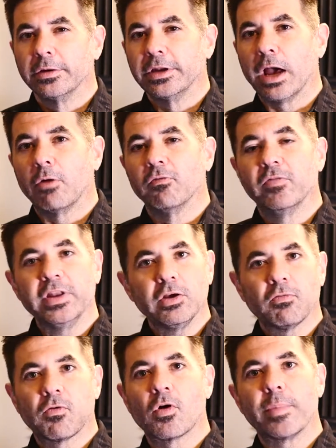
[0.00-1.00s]
Now,
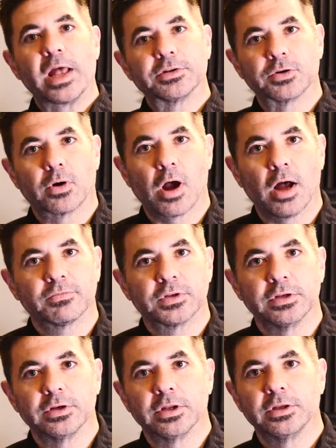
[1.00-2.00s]
video formats are
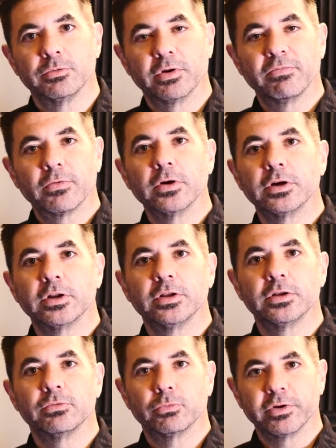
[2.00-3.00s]
often
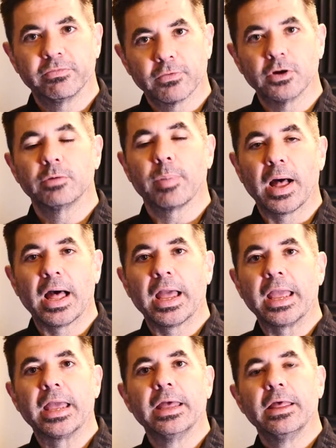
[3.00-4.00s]
referred
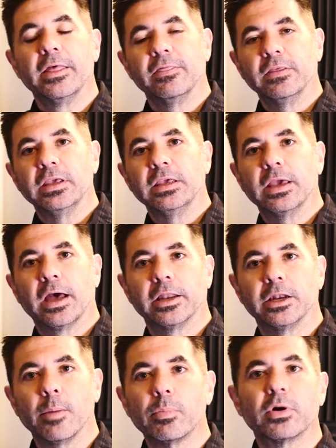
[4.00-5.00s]
by the
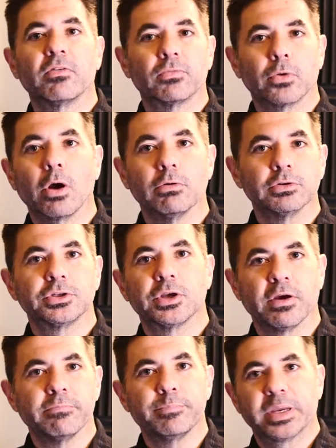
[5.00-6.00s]
number of rows
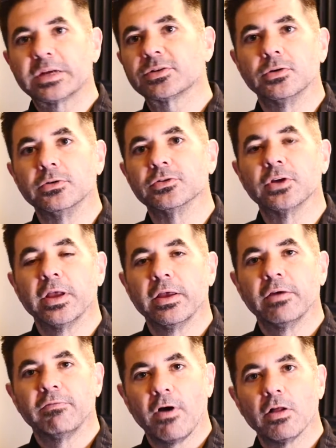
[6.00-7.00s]
of pixels
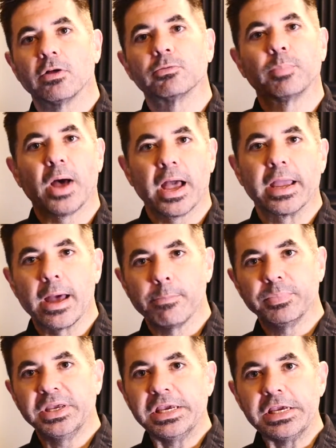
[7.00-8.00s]
followed by a
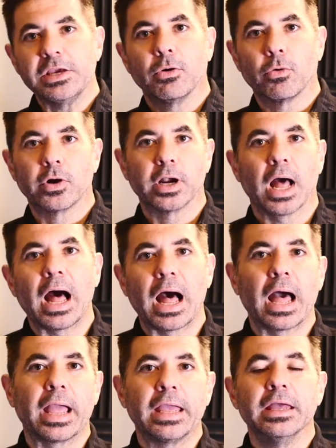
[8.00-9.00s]
P or an
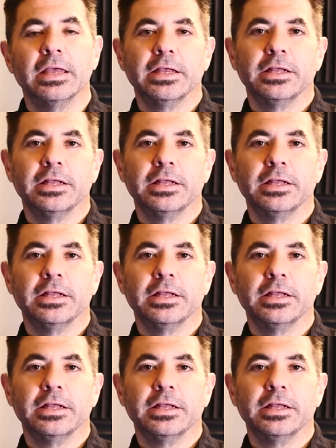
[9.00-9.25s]
I